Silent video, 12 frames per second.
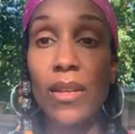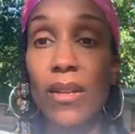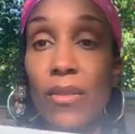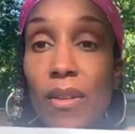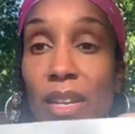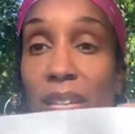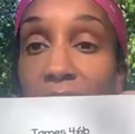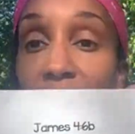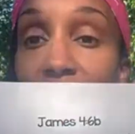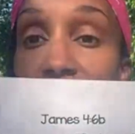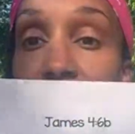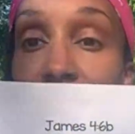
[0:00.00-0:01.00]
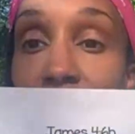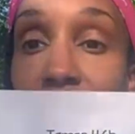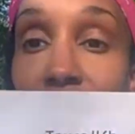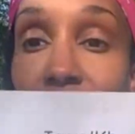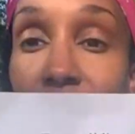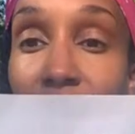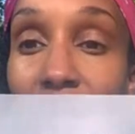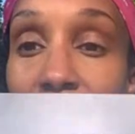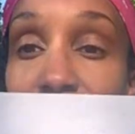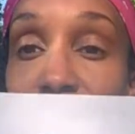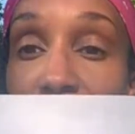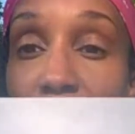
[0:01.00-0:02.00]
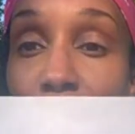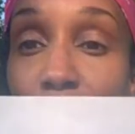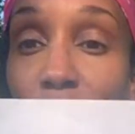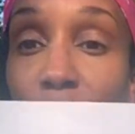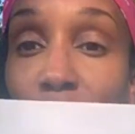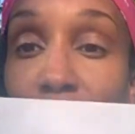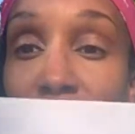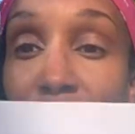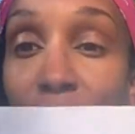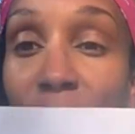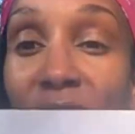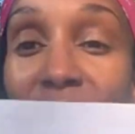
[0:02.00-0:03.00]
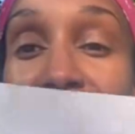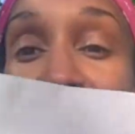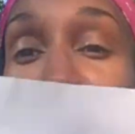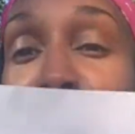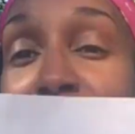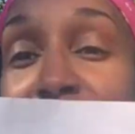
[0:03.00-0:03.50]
right here. James 4:6b. This is my